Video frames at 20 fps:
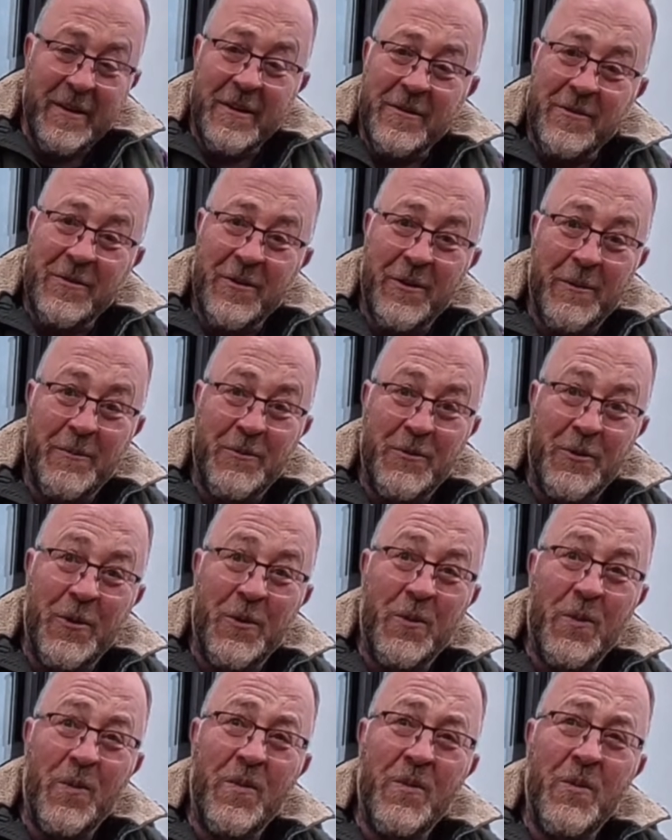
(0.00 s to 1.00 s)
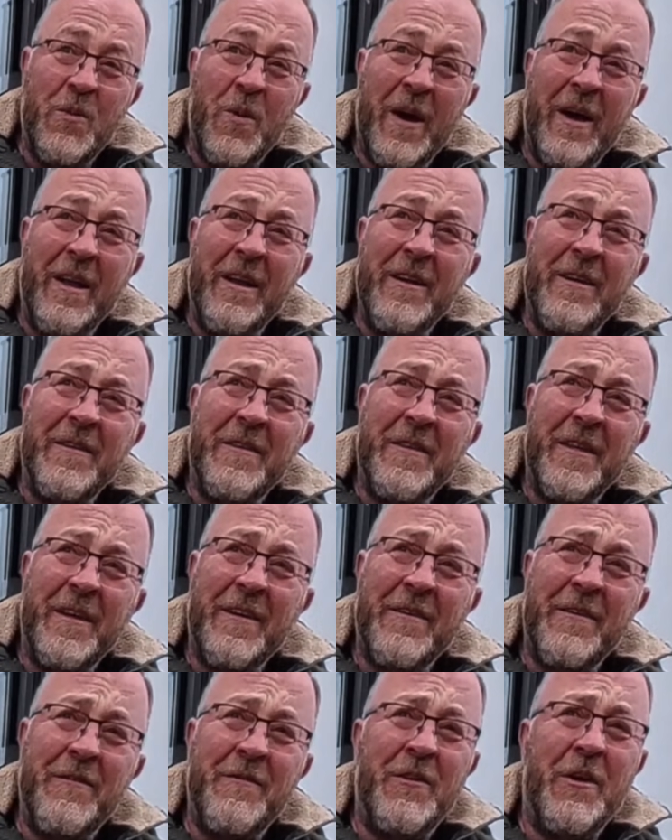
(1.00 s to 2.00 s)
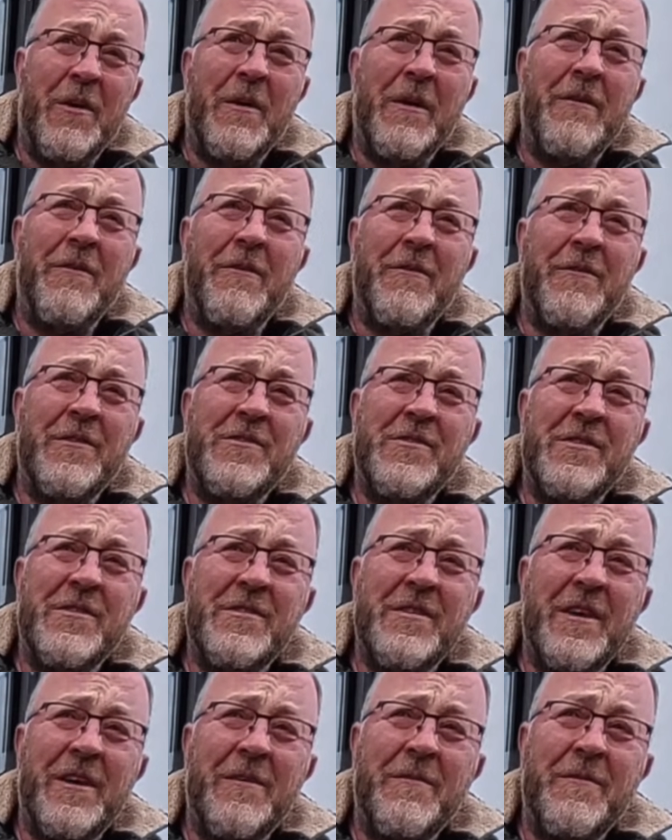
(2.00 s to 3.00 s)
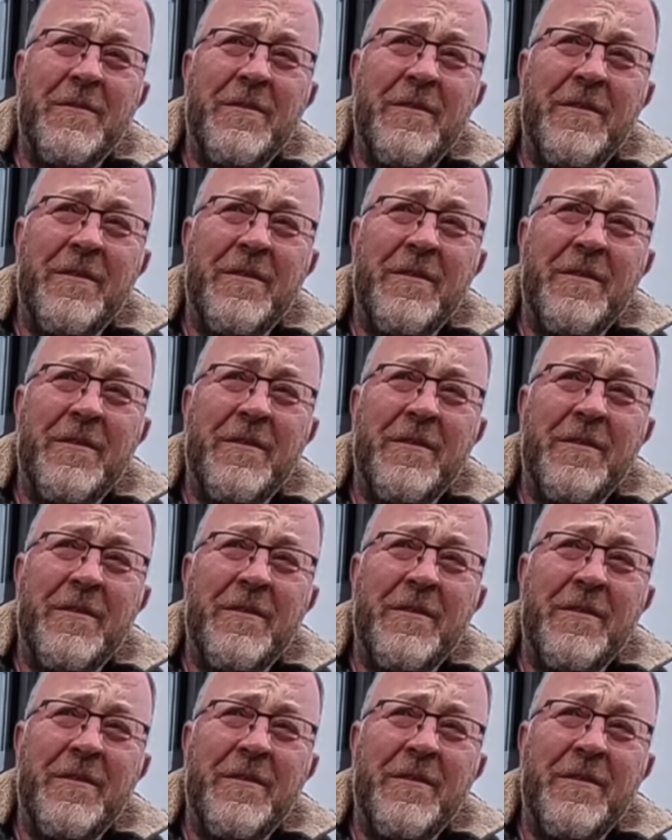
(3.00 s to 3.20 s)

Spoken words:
So I'm doing well. I don't even know how long this is now.